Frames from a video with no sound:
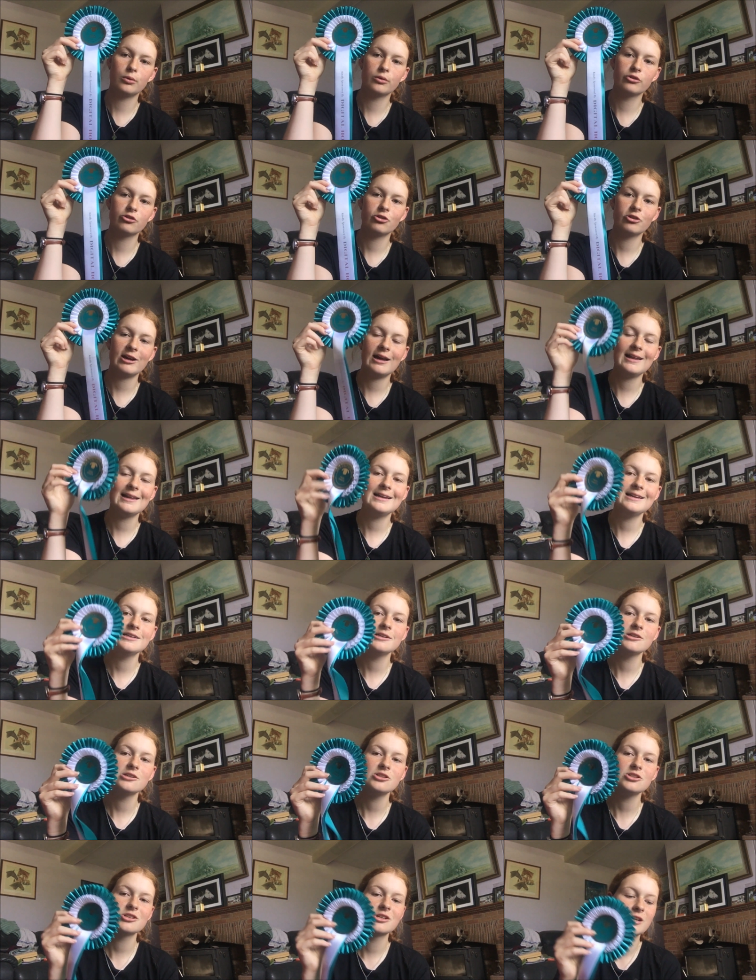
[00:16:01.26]
Horse
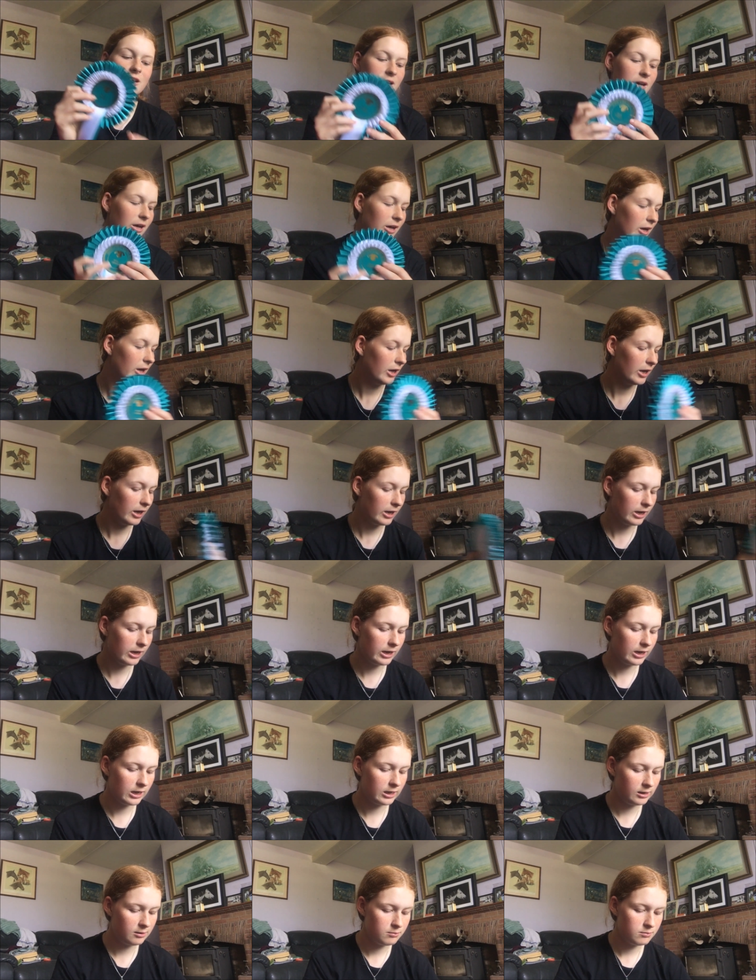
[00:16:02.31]
Challenge.
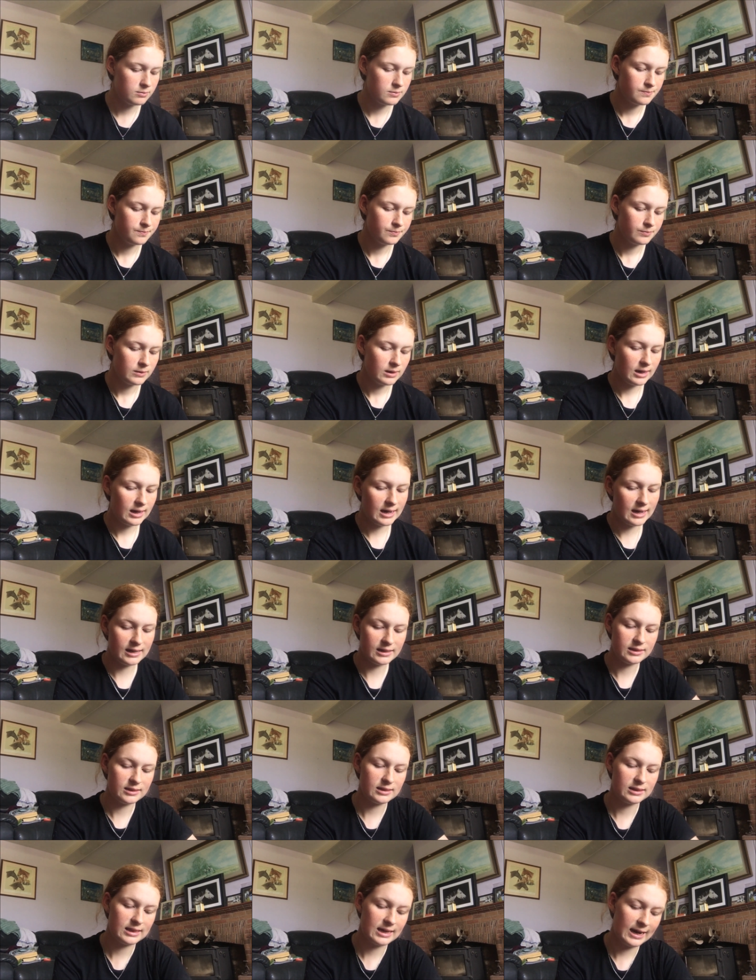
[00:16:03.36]
Um,
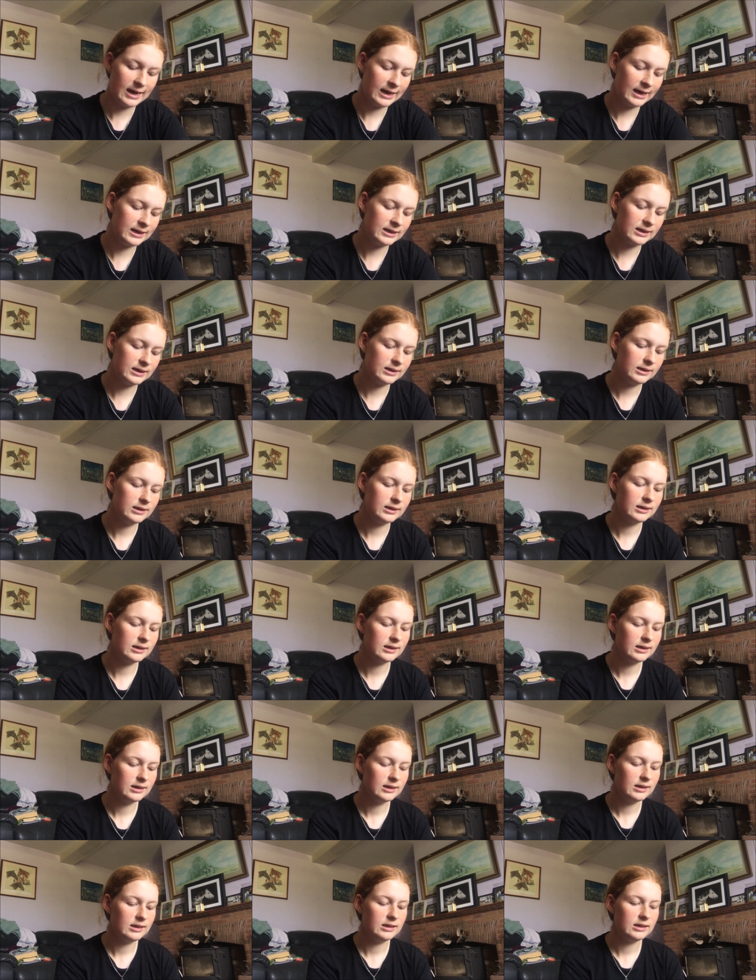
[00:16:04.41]
and then
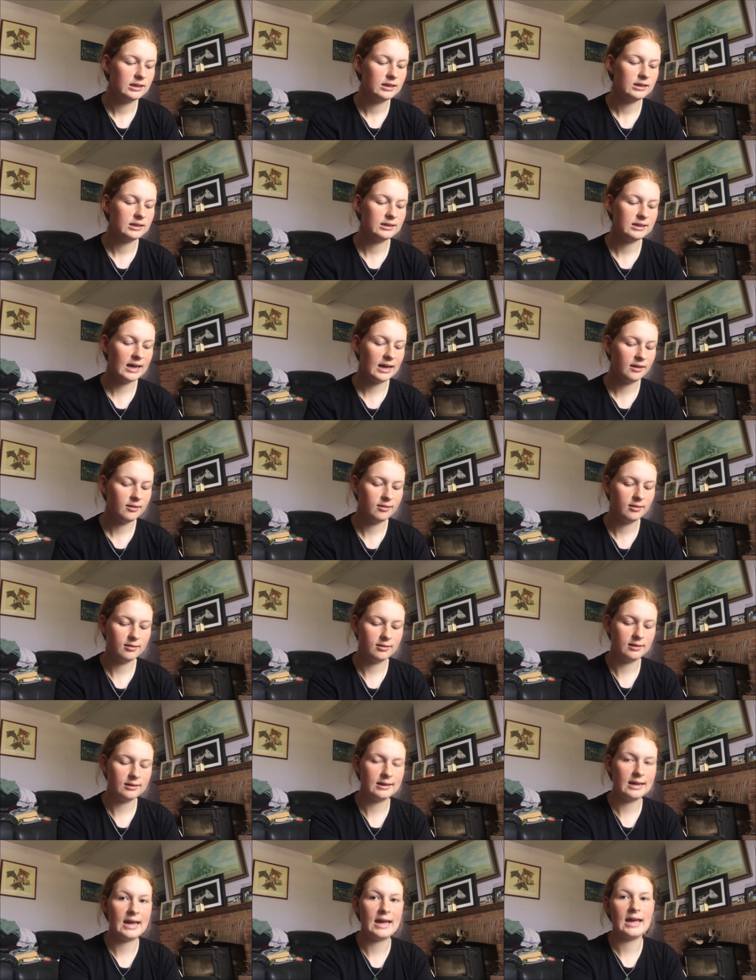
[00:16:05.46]

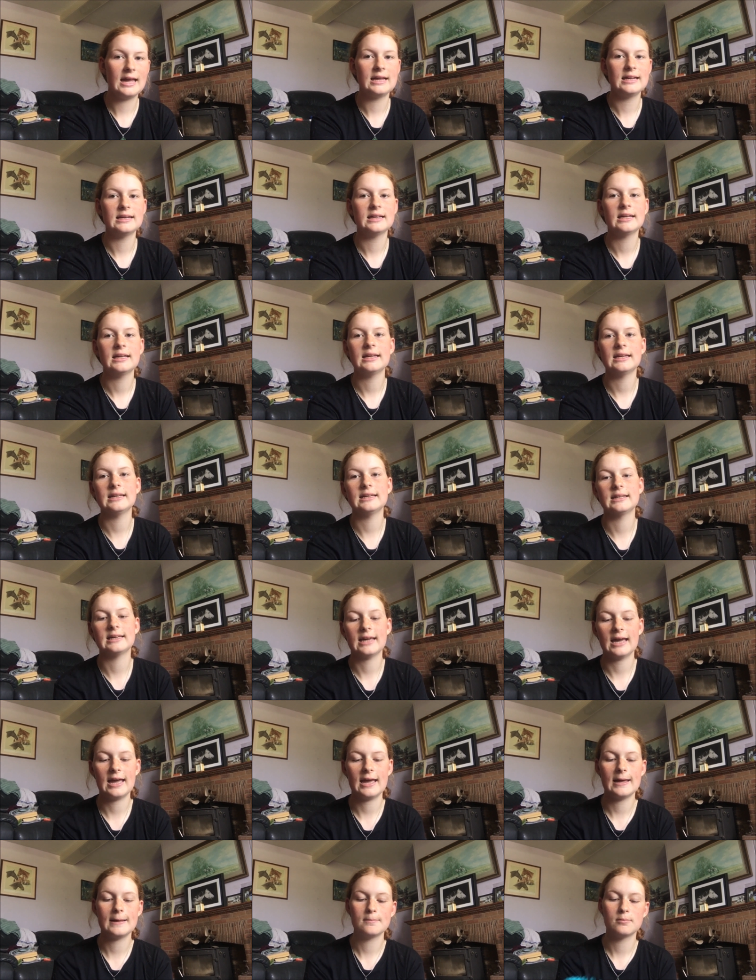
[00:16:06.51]
yesterday he
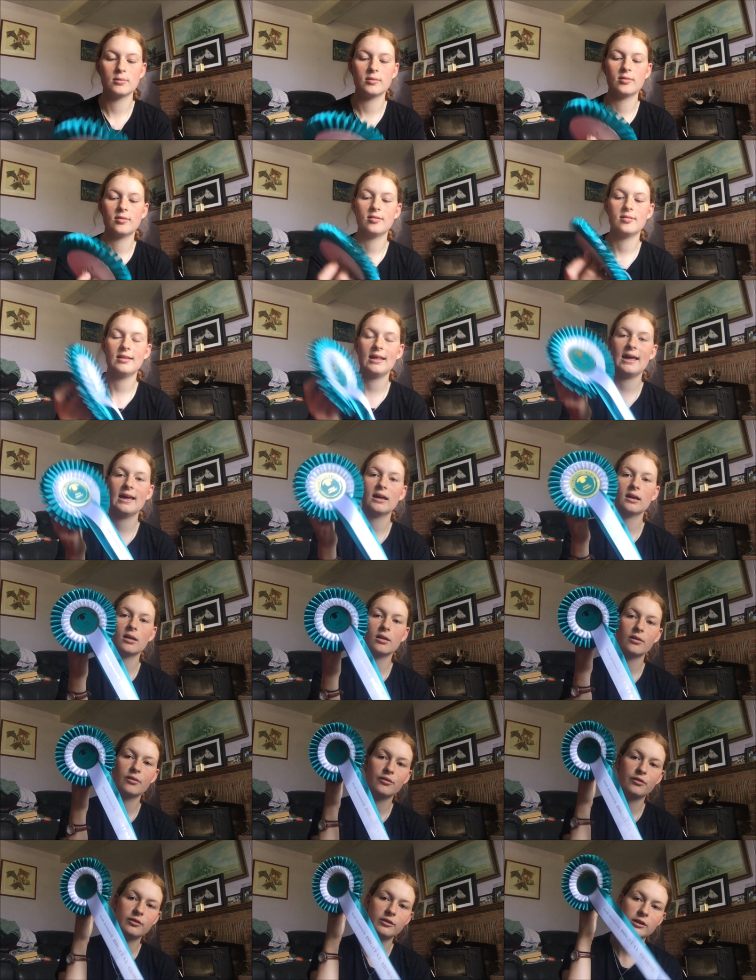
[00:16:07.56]
came sixth
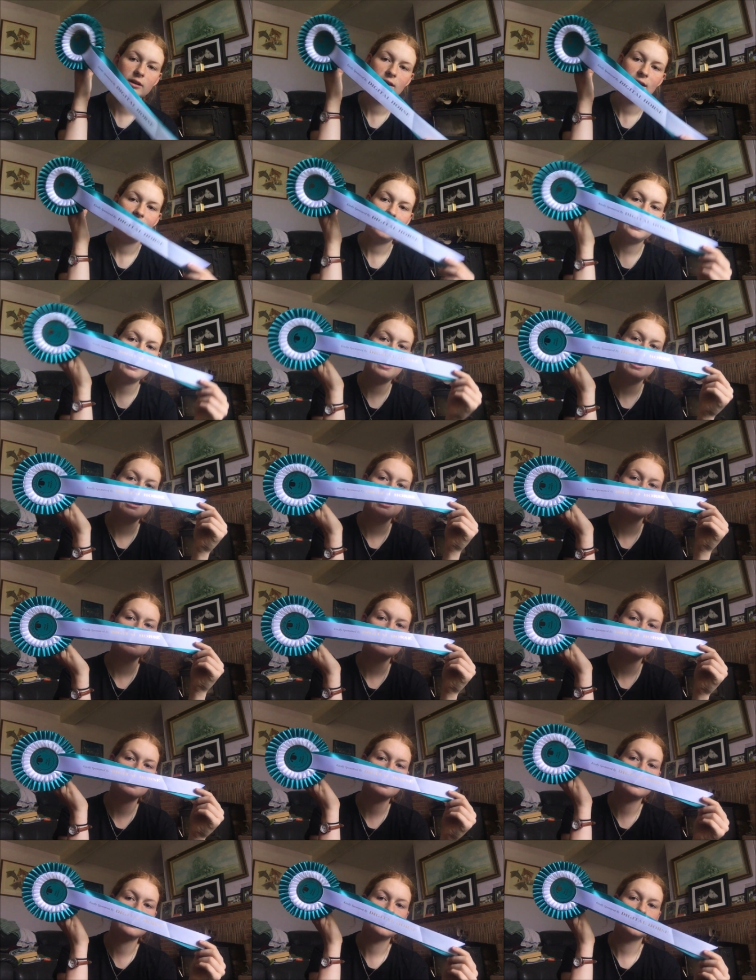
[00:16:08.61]

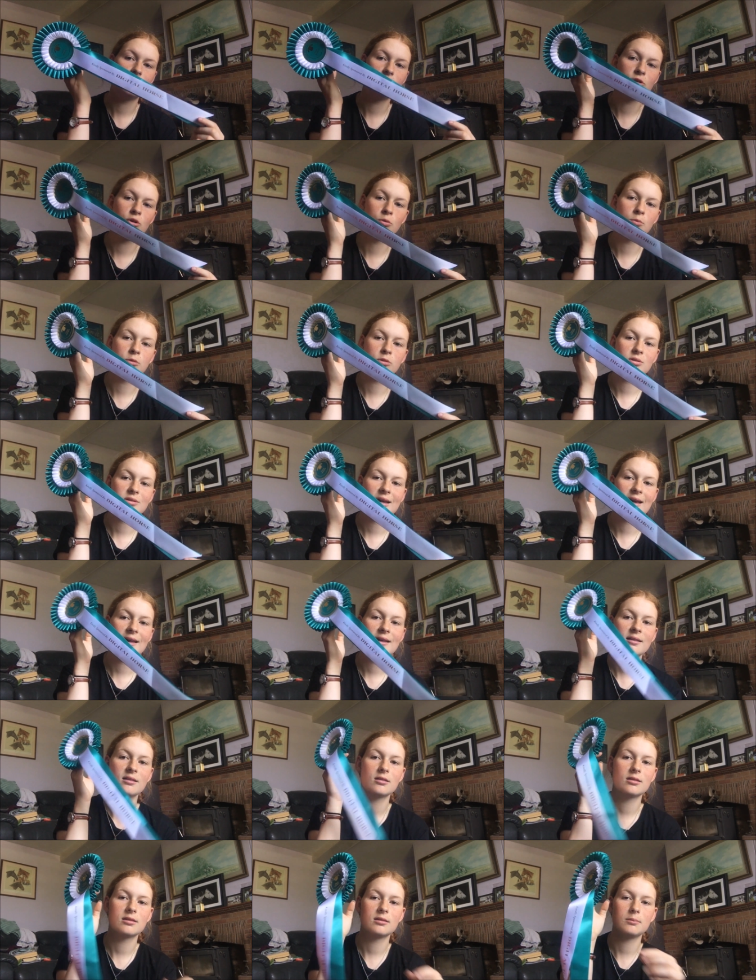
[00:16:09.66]
in the normal
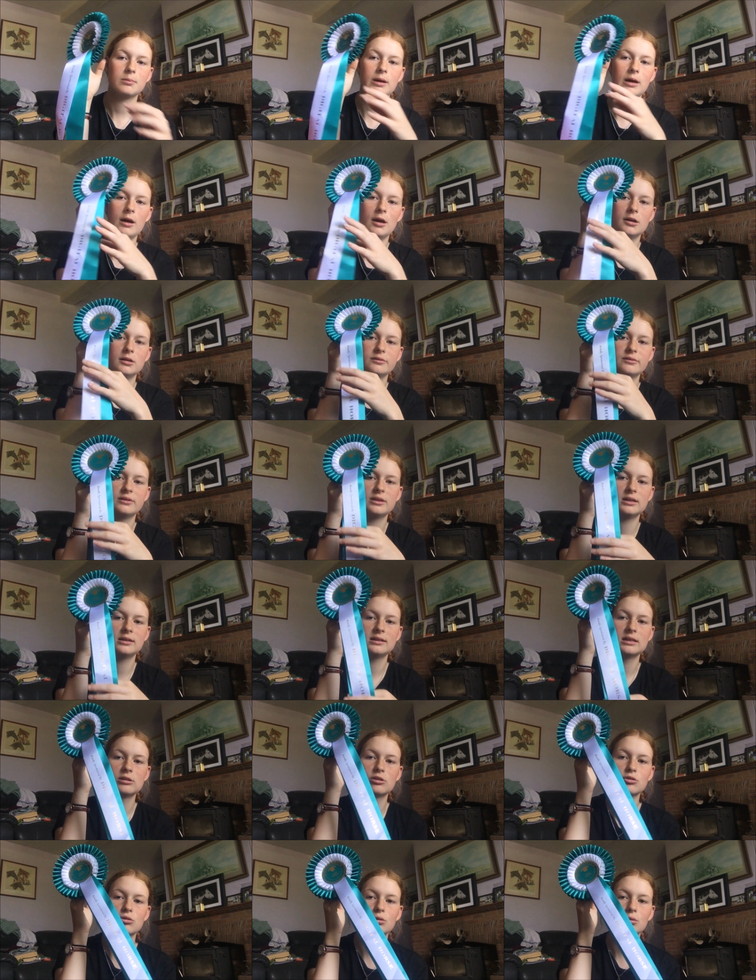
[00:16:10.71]
test part of the
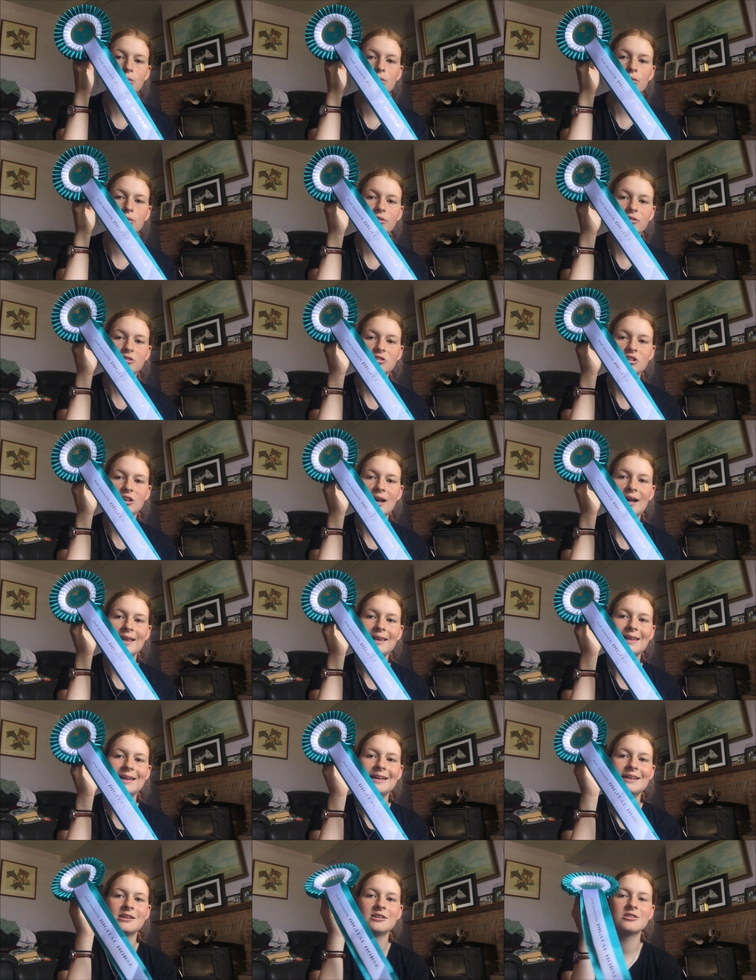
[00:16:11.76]
Digital Horse
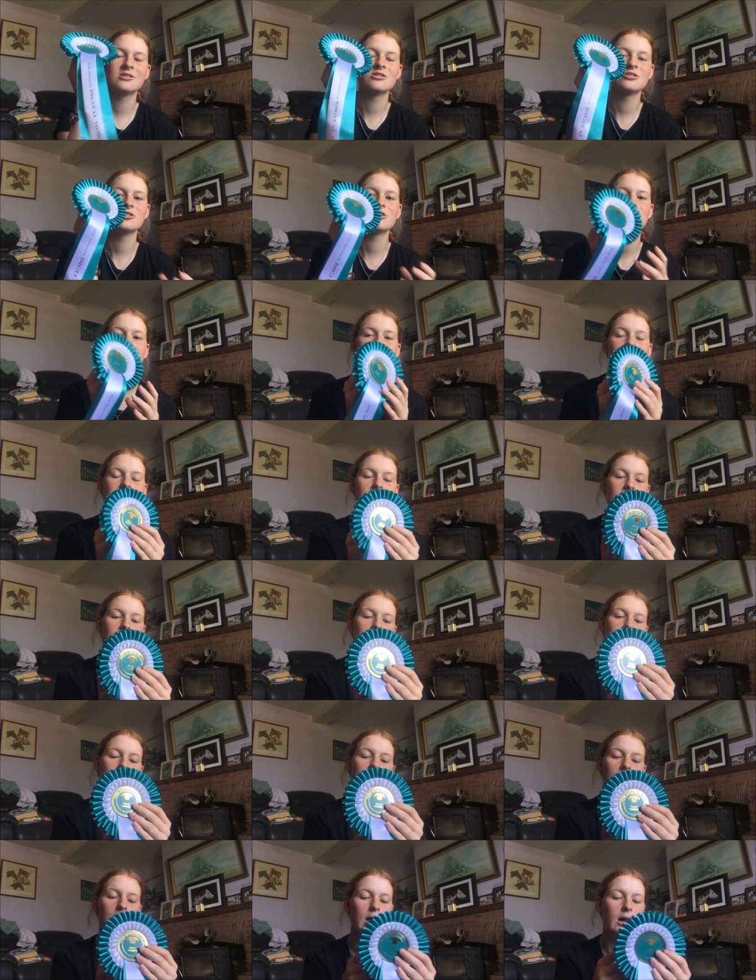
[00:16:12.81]
Challenge.
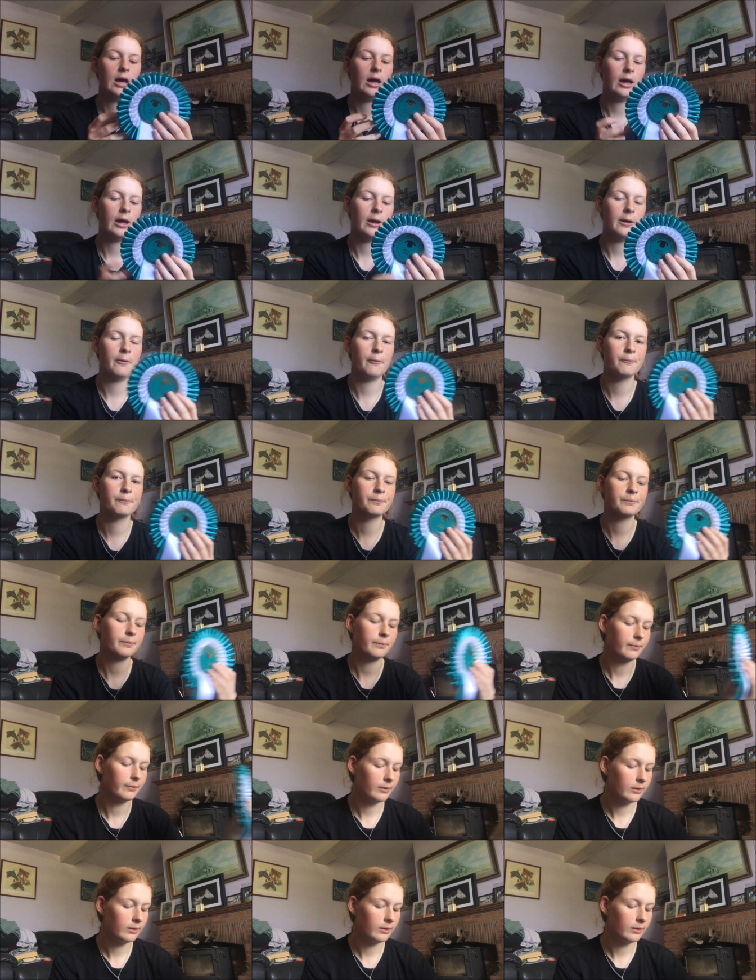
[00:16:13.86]
Um,